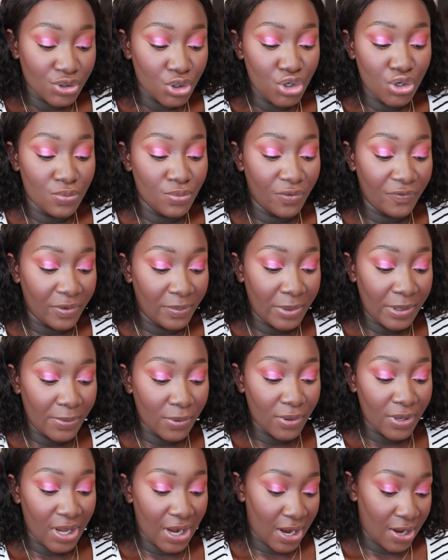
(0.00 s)
So you move with
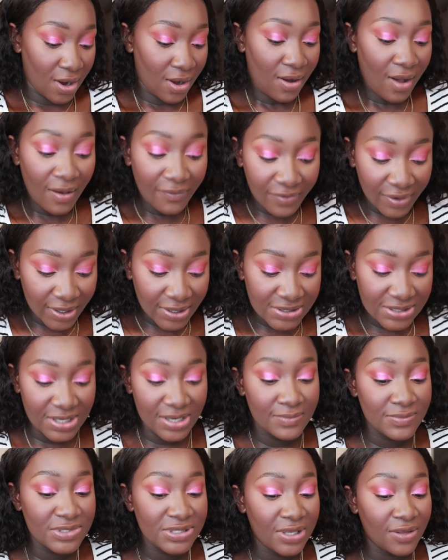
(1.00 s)
people that are not confident in
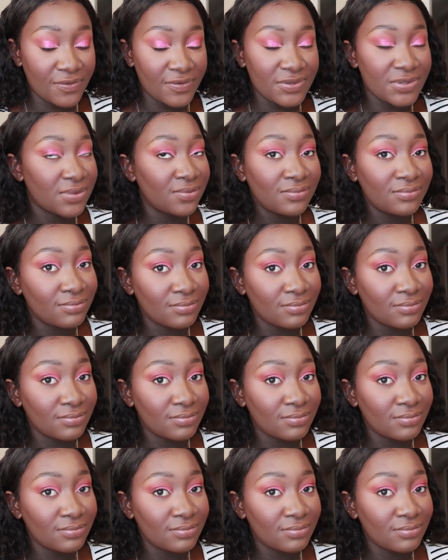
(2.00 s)
themselves.